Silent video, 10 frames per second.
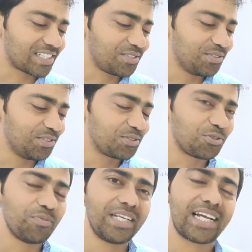
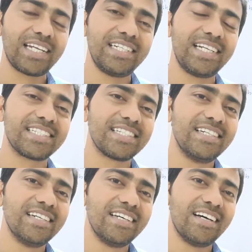So many candidates'
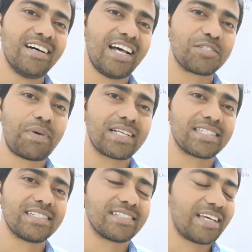
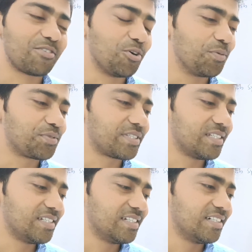aspirations and hopes
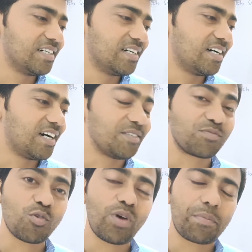
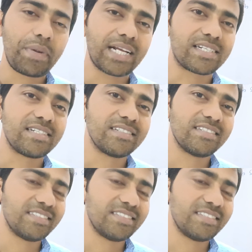were pricked,